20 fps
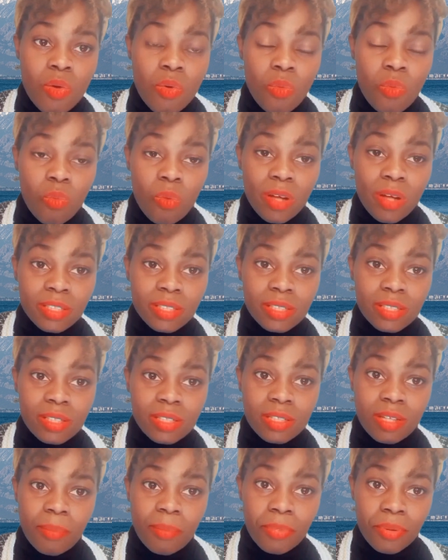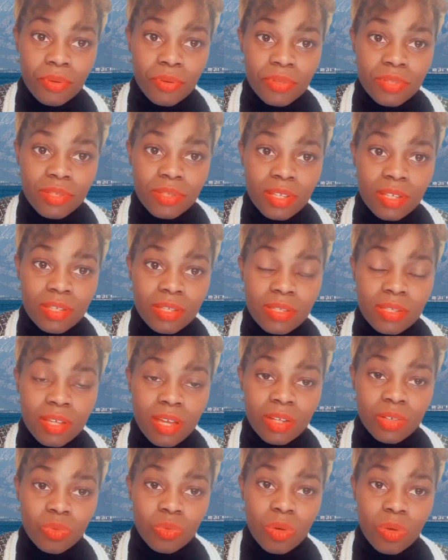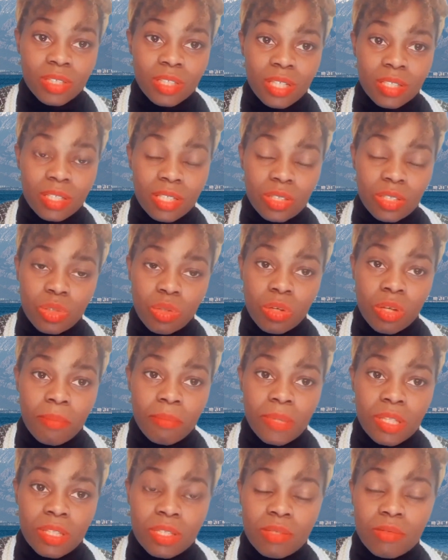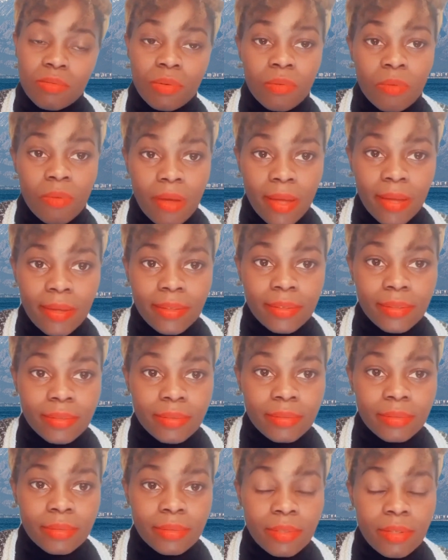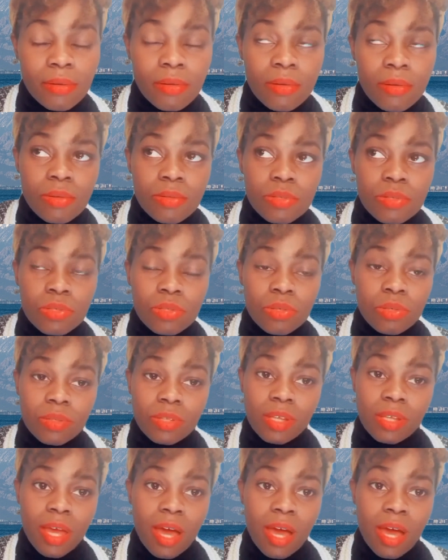What is the process and what are the documents required? So